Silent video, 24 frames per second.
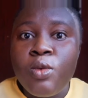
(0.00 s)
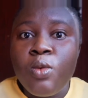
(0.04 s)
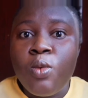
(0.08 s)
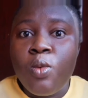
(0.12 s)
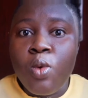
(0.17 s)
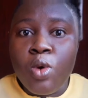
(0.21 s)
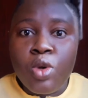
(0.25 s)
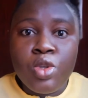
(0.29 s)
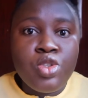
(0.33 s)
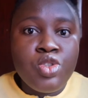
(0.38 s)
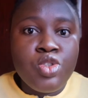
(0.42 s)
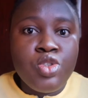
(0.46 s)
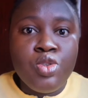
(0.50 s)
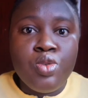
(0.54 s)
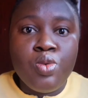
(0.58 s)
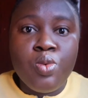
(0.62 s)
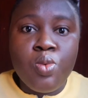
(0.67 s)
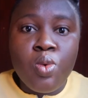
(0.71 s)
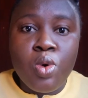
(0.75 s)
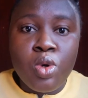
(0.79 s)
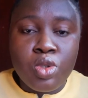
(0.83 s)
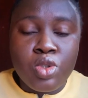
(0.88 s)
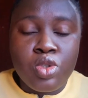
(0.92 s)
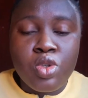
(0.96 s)
what you
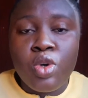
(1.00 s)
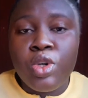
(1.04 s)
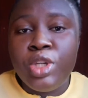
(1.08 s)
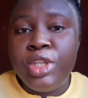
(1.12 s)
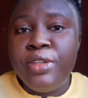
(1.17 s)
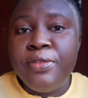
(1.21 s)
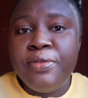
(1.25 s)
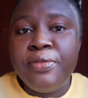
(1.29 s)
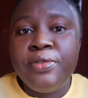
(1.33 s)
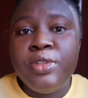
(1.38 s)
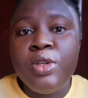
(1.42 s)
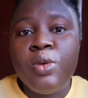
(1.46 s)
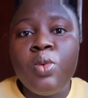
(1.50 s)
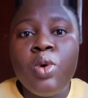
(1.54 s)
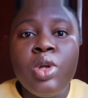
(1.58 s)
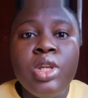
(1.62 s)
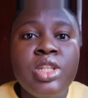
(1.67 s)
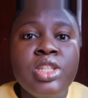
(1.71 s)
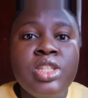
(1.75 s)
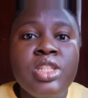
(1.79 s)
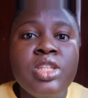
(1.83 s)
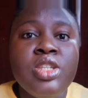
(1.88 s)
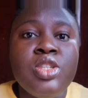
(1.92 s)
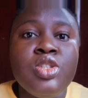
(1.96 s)
want, or if the
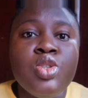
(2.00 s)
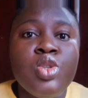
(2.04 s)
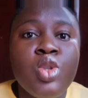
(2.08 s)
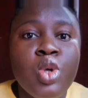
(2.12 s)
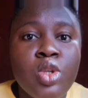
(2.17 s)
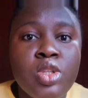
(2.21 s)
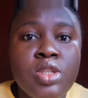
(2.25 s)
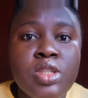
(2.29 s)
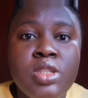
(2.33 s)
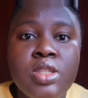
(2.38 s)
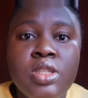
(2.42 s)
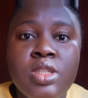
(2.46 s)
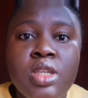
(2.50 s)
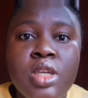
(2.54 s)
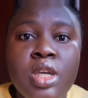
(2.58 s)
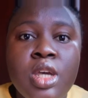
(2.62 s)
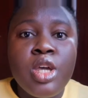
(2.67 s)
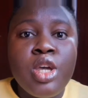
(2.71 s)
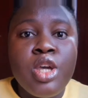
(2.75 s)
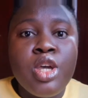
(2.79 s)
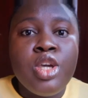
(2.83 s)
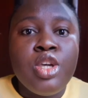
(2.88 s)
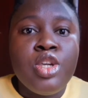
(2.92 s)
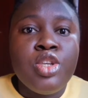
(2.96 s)
quality is
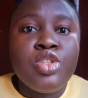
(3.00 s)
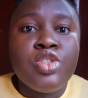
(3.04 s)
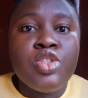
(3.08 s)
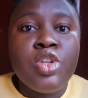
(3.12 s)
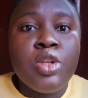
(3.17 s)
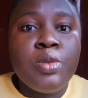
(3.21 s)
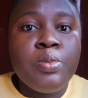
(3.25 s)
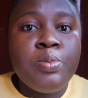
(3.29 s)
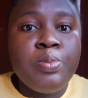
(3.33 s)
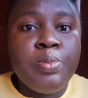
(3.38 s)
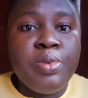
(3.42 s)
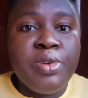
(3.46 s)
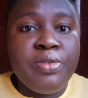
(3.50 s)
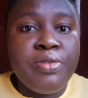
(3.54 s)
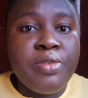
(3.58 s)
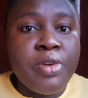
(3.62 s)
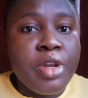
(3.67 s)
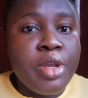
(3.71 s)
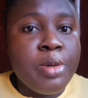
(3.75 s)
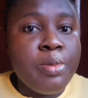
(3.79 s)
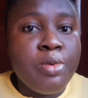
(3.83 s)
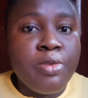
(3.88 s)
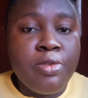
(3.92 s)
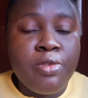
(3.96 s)
not
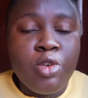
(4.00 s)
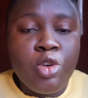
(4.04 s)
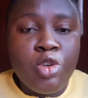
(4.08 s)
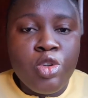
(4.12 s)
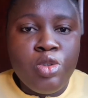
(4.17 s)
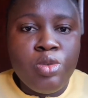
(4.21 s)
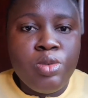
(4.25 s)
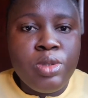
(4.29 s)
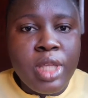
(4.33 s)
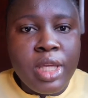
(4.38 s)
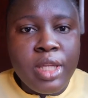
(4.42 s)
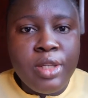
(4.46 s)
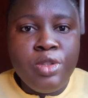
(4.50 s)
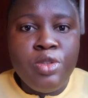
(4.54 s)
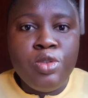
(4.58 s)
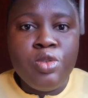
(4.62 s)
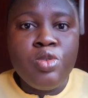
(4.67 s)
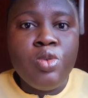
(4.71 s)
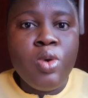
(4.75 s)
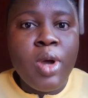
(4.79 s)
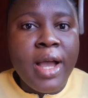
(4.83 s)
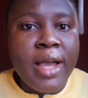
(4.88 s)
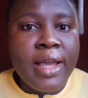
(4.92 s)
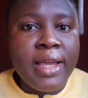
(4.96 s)
preferable for you, then you
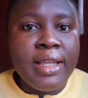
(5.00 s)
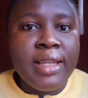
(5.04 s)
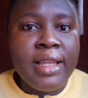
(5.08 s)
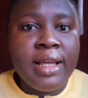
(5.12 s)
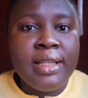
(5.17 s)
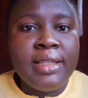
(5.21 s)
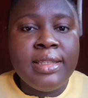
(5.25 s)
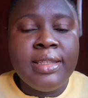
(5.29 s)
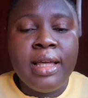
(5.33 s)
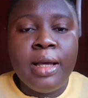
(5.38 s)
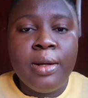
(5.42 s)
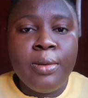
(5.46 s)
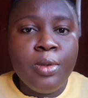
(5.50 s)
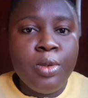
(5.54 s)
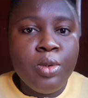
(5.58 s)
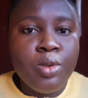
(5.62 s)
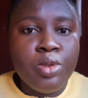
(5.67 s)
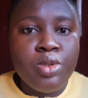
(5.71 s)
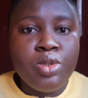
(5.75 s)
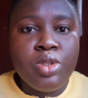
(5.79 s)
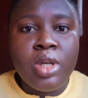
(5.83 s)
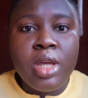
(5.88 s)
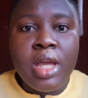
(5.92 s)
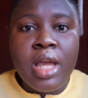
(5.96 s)
go ahead and download